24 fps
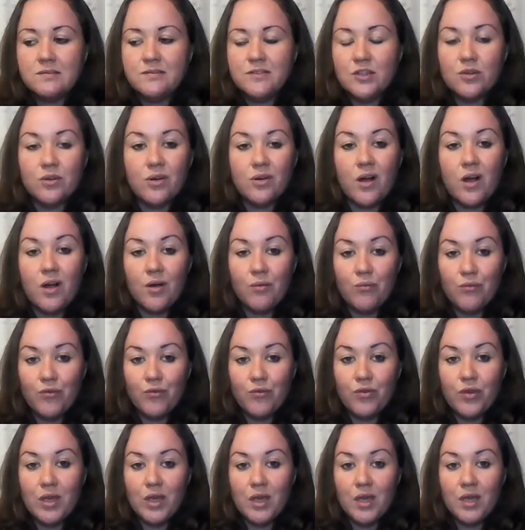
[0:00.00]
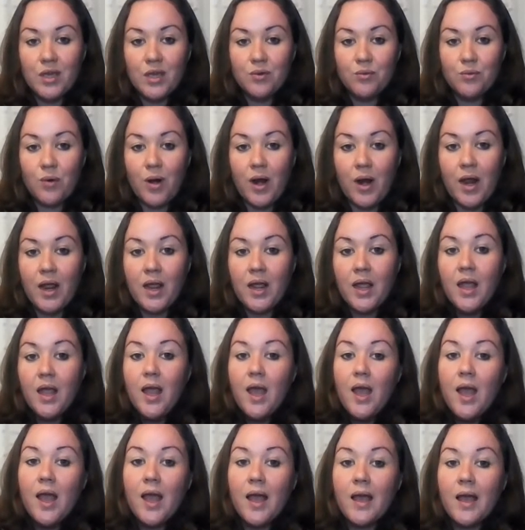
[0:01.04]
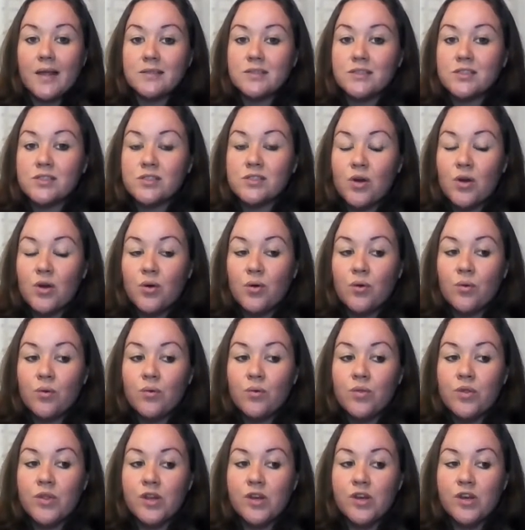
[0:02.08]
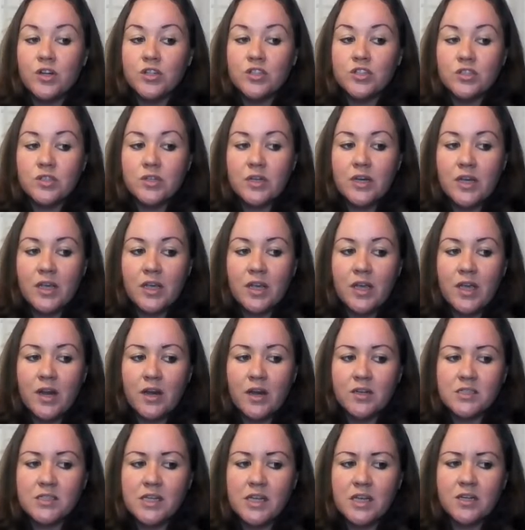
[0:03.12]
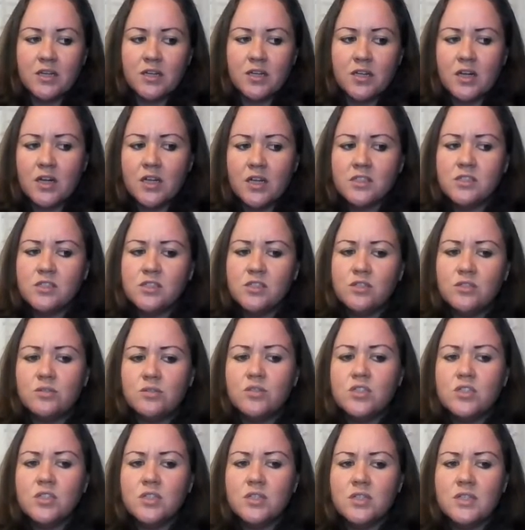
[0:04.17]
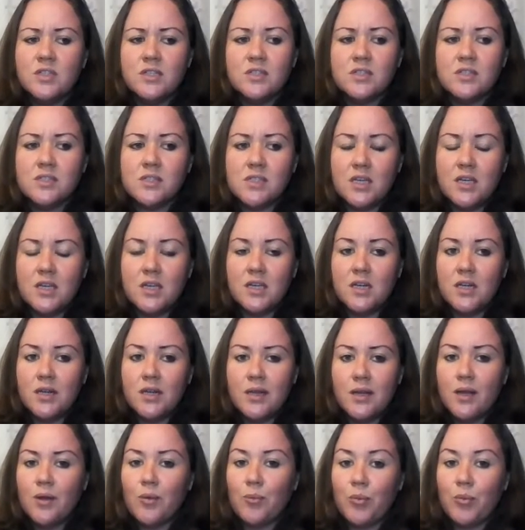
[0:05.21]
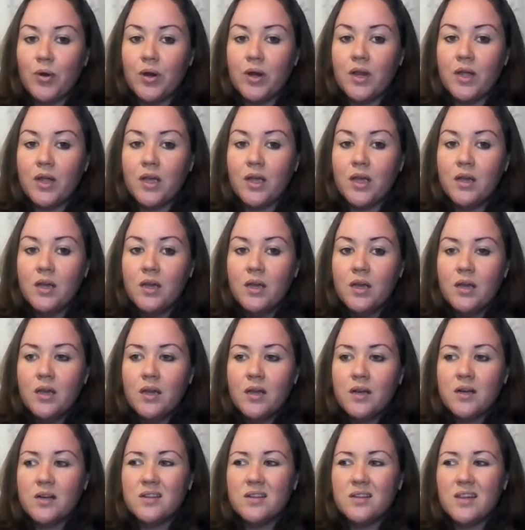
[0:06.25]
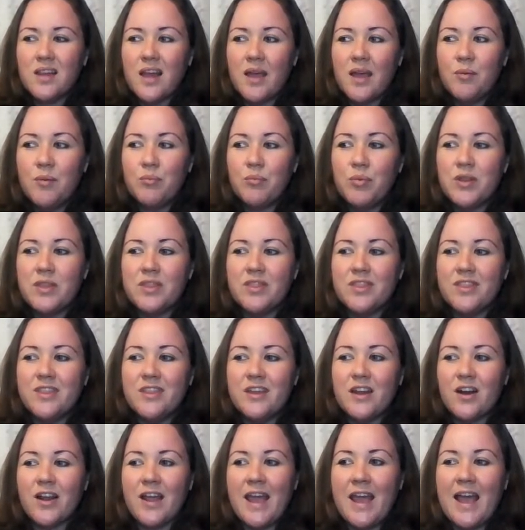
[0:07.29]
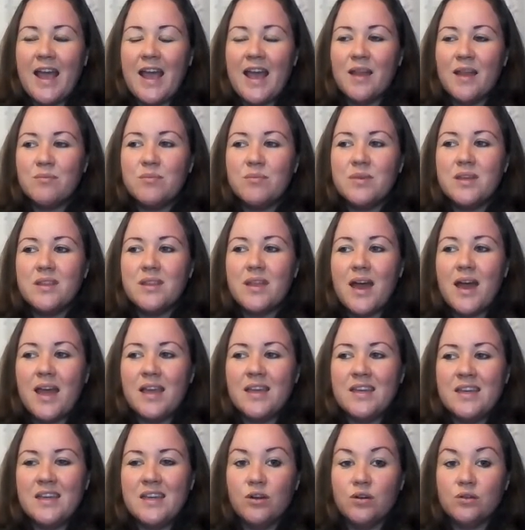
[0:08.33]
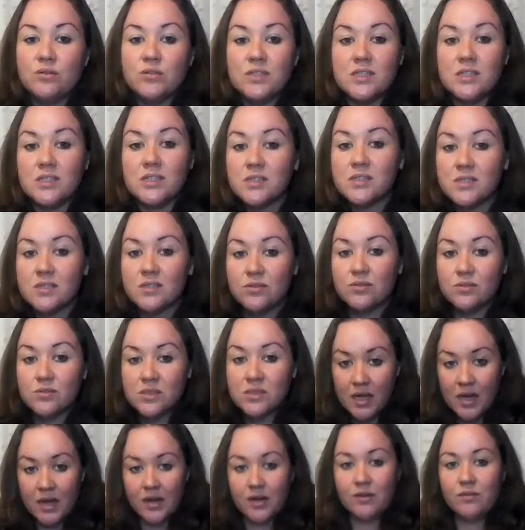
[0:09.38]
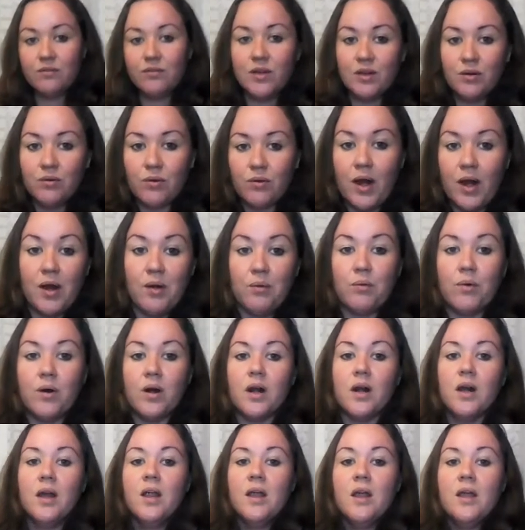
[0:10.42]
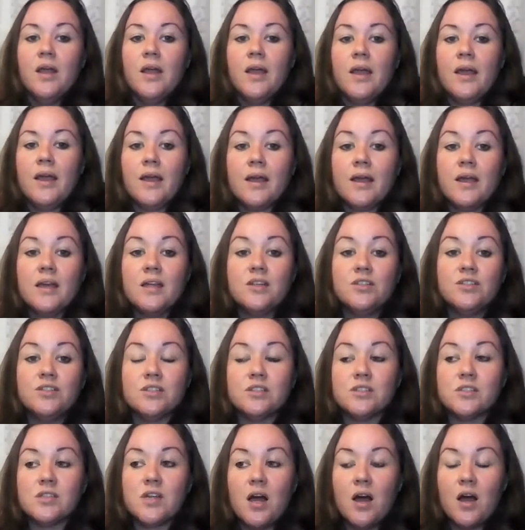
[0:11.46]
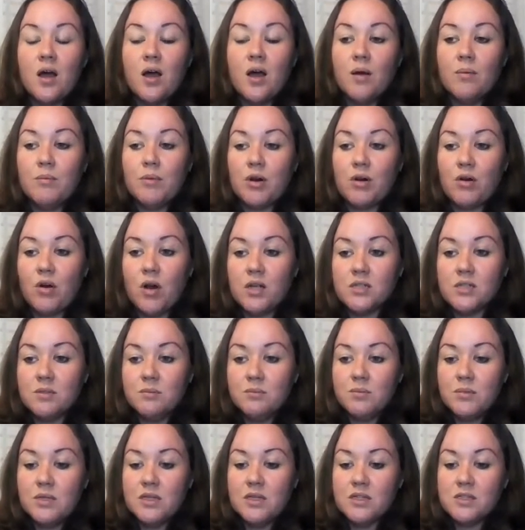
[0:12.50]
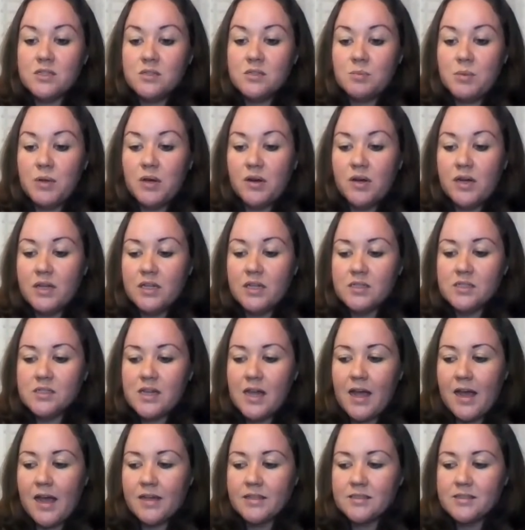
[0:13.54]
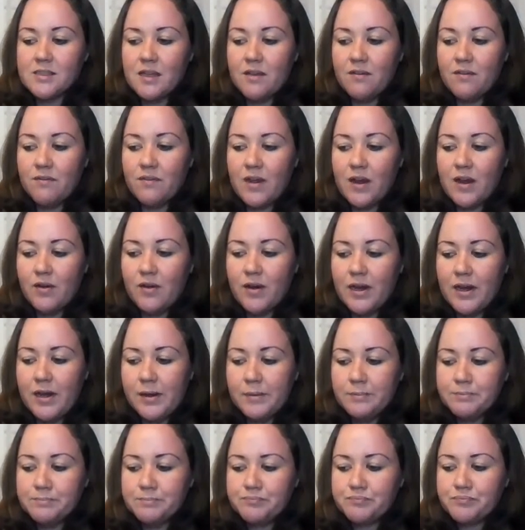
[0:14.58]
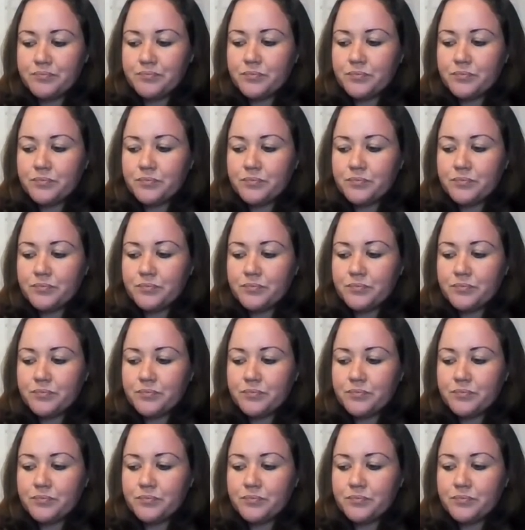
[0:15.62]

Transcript: feel comfy, right? And so the nurturing caretaker is usually seen in a pretty good light, but there can be that egotistical side of it, right? Where it can just come across and be experienced as a very